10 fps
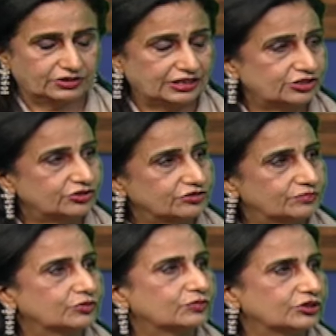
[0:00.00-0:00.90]

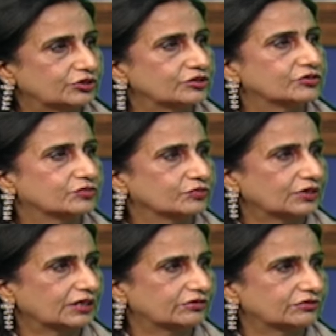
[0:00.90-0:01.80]
relations between these two
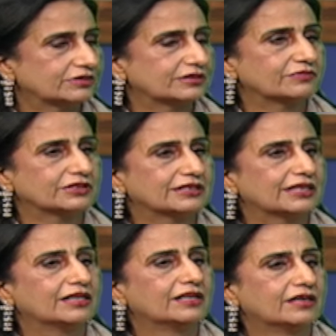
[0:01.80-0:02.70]
countries. Even
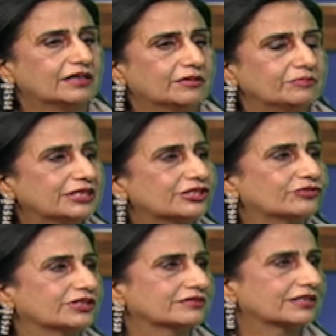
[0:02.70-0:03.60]
their
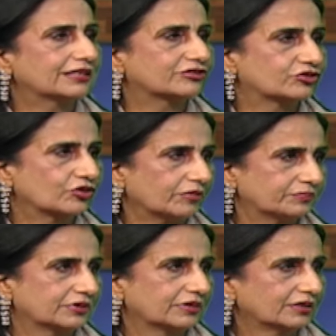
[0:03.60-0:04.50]
militaries had
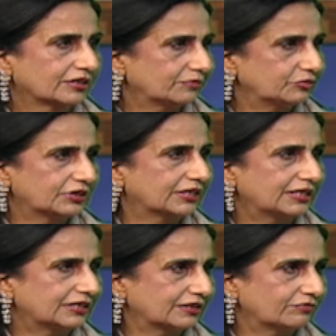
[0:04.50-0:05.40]
stopped
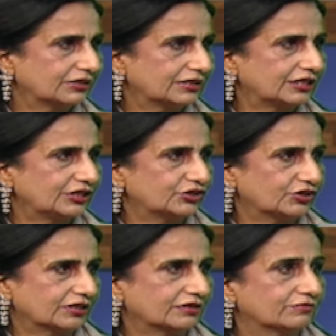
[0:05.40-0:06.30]
communicating with
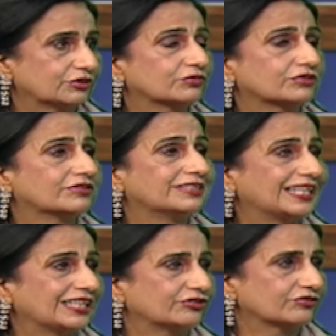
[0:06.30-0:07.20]
each other, which was
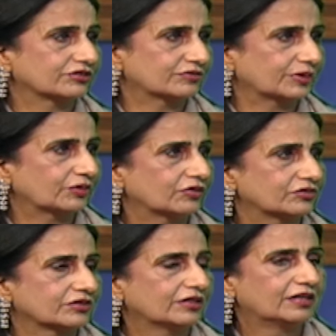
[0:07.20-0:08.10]
dangerous,
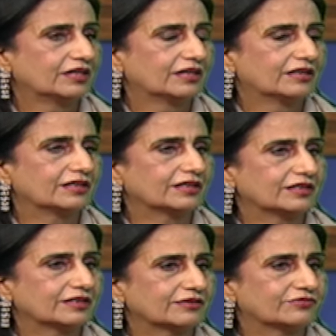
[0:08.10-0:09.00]
because
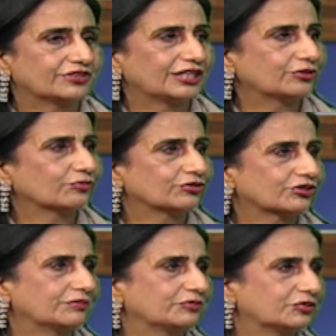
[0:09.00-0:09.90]
if they
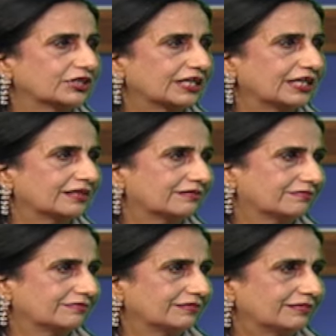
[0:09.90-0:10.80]
don't communicate,
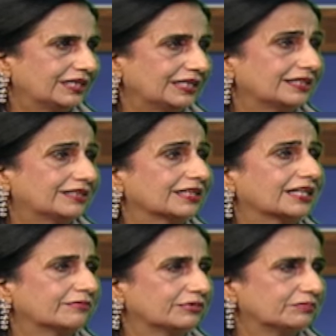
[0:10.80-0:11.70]

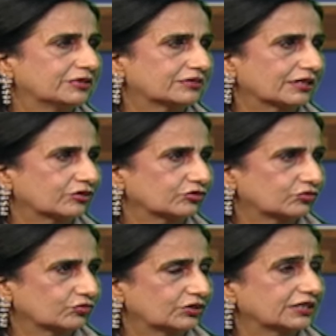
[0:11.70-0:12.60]
anything can be
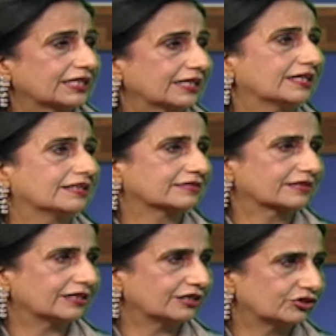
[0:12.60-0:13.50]
misunderstood and can
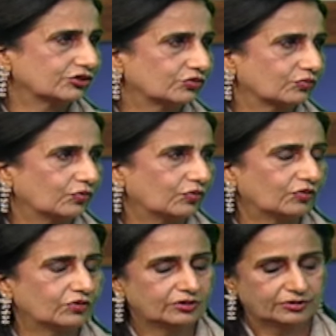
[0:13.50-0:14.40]
escalate into
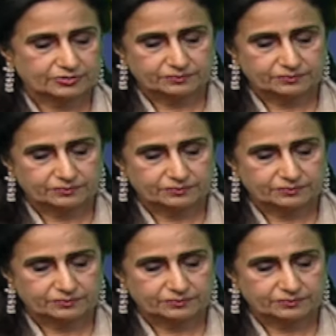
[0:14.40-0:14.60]
war.